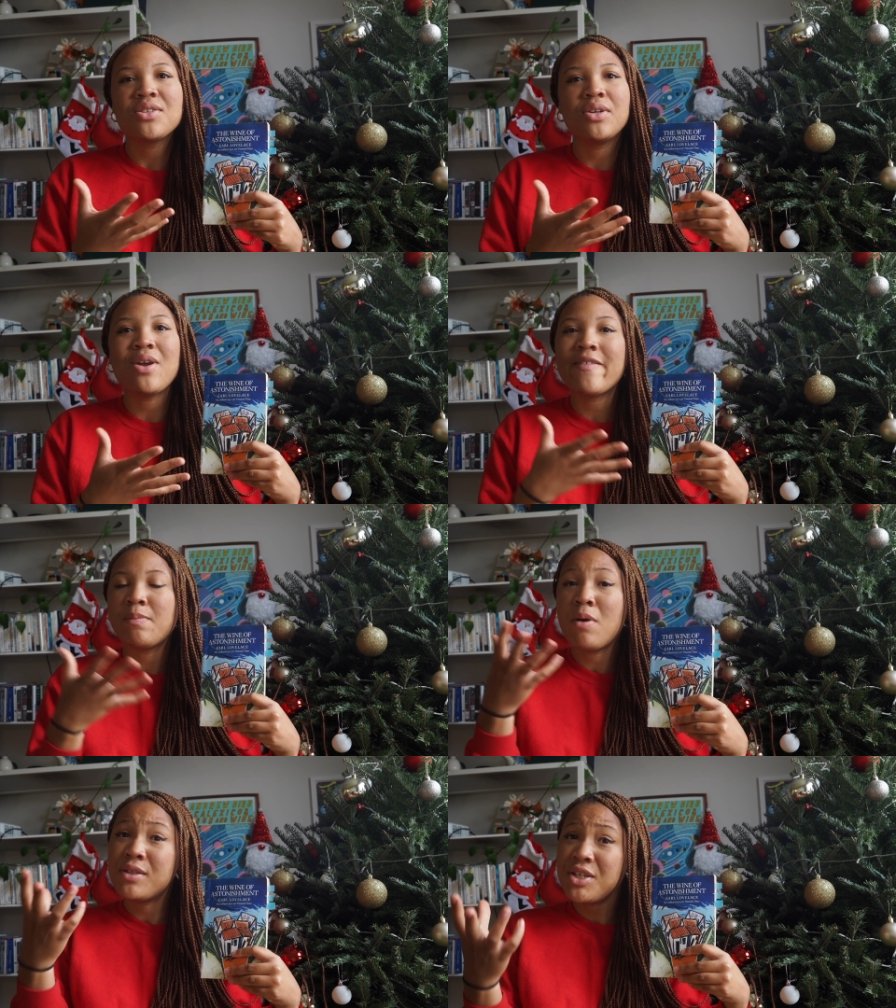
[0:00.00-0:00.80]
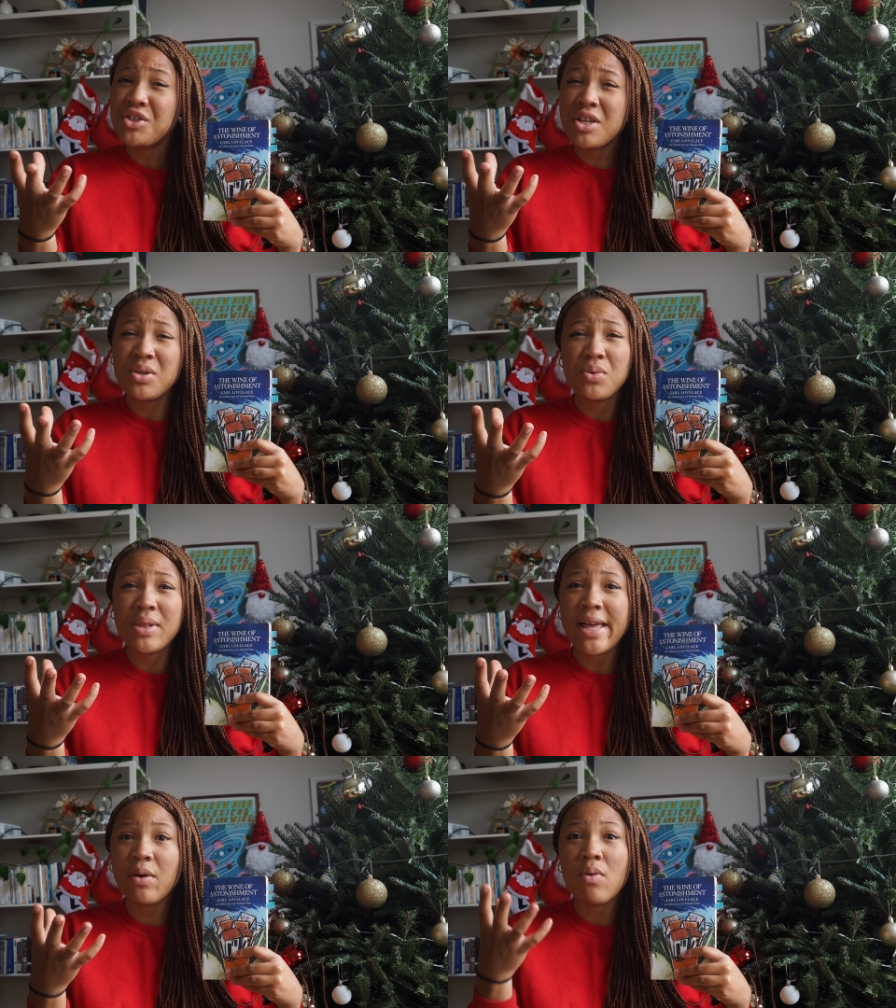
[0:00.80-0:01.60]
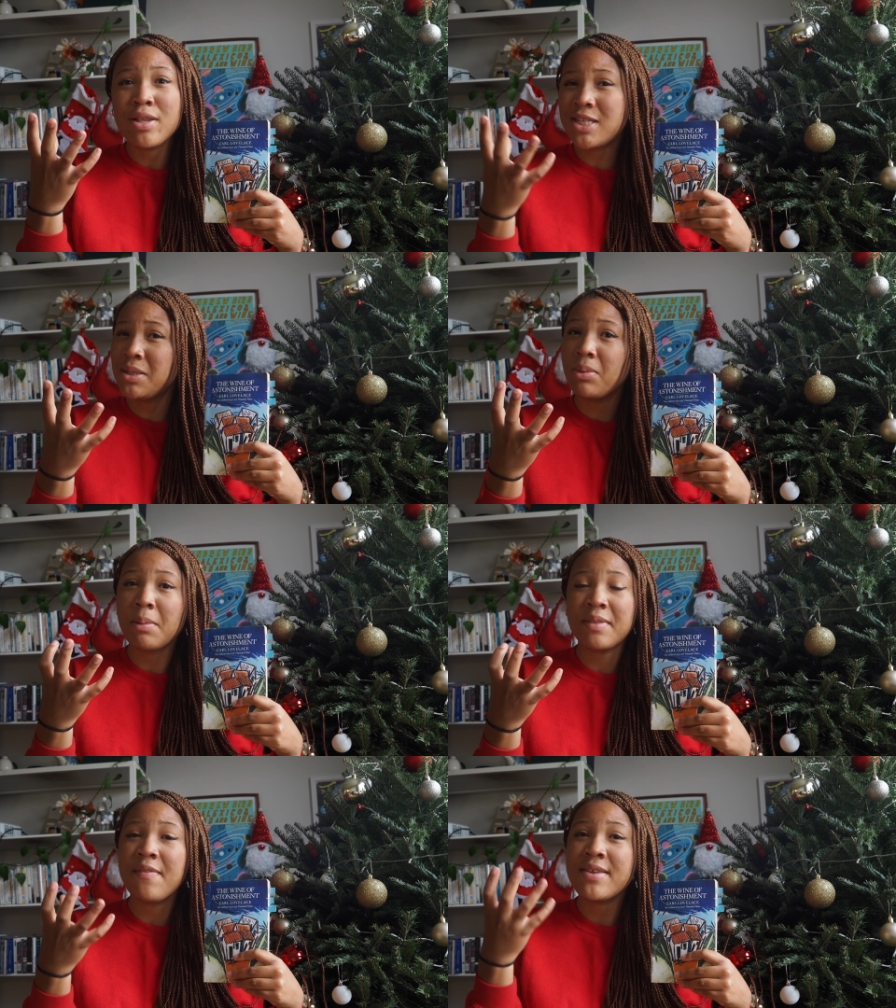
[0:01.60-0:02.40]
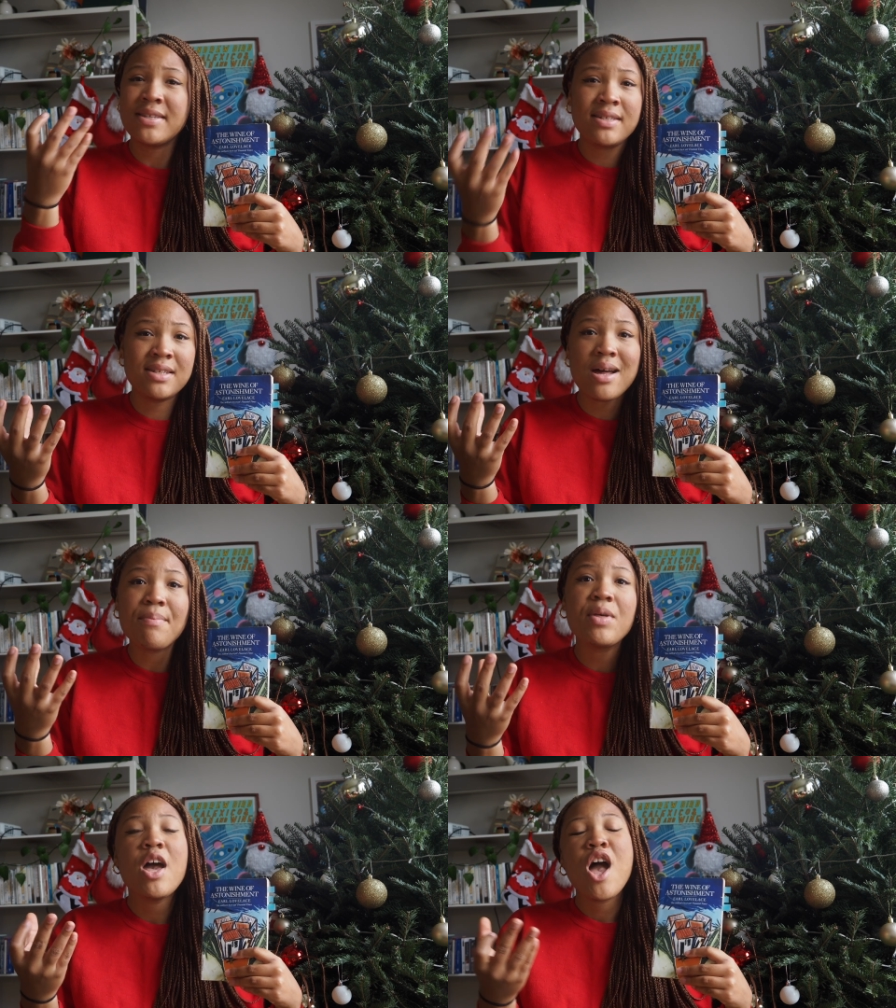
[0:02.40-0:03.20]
So you have the politician who, like, wants to work within the system.